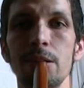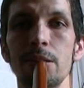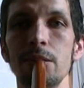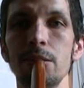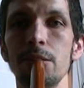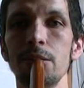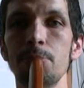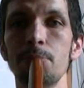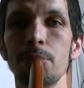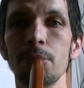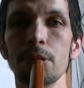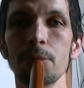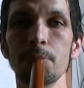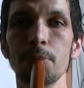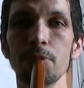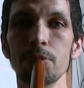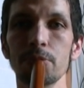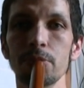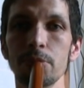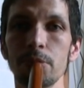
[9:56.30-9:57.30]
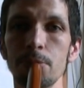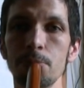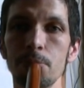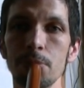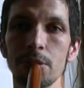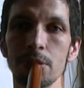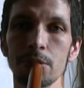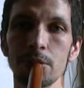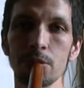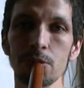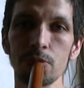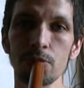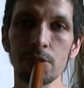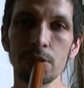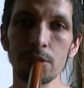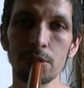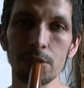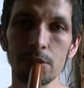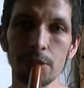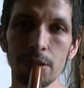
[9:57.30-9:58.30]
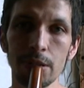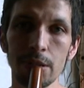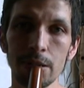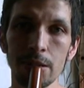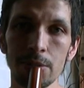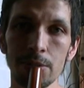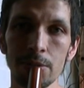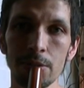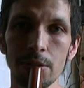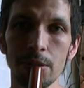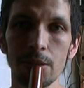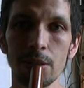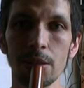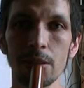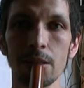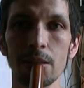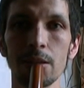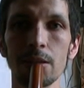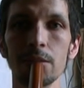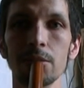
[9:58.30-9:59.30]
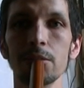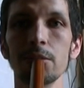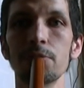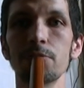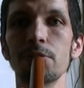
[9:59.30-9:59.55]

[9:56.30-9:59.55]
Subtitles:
you purposefully bring this finger down and then lift